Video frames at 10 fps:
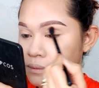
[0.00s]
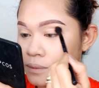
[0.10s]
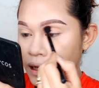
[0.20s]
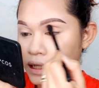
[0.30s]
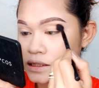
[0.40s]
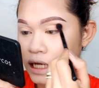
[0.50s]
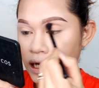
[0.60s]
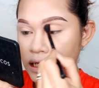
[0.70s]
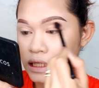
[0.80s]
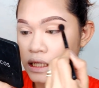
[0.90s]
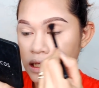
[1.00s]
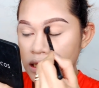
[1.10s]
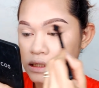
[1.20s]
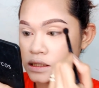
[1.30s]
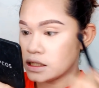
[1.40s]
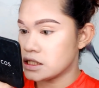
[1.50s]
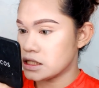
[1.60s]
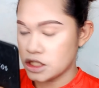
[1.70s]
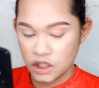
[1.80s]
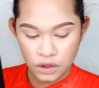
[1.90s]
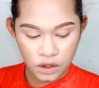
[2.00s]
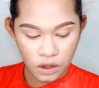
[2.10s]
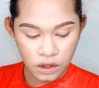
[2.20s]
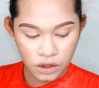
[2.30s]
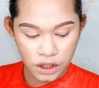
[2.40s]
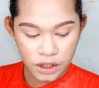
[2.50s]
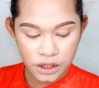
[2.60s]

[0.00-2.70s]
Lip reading: para sa aking transition color.